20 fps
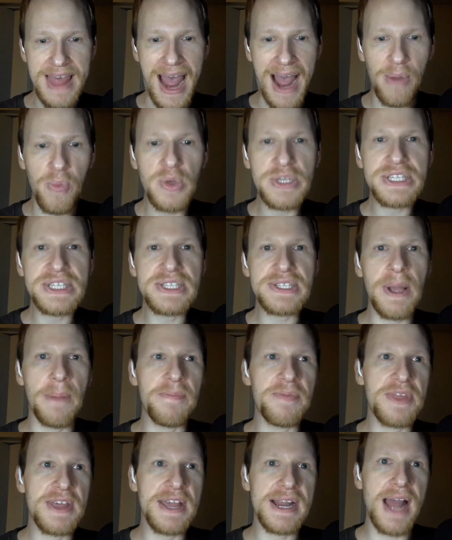that was
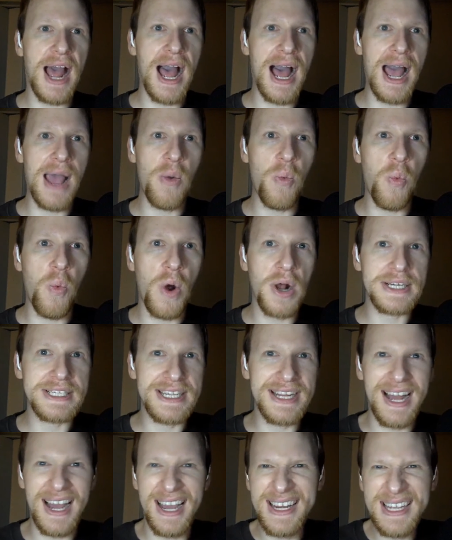something I
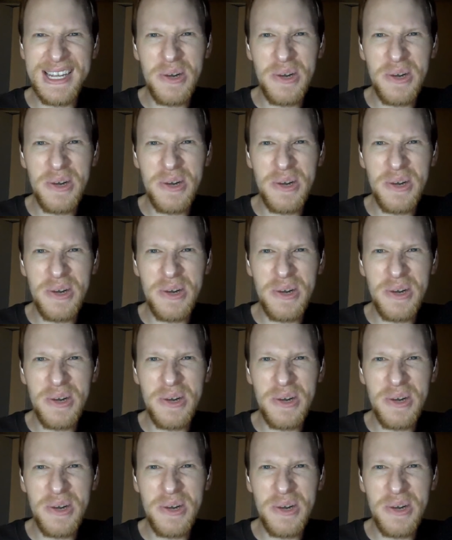wanted.